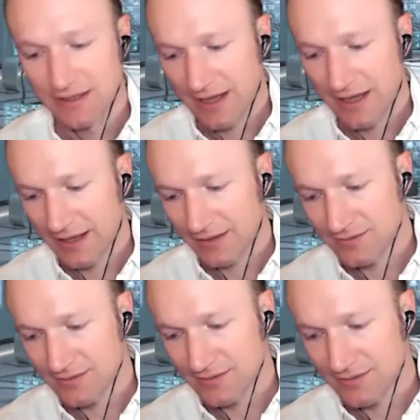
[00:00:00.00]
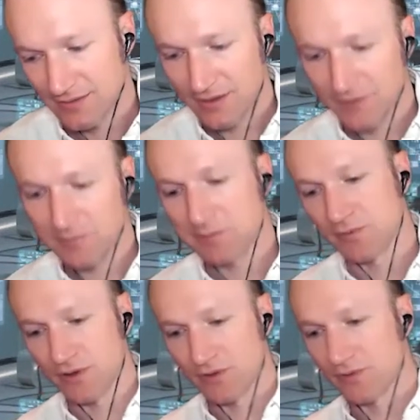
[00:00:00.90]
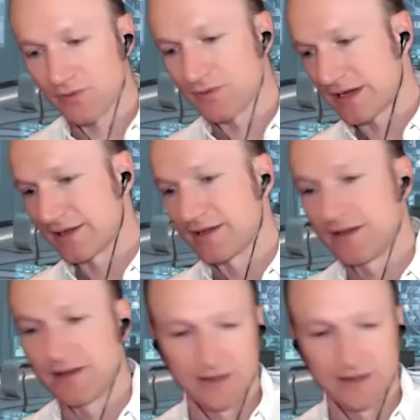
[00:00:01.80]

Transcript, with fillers: And a lot of people know that I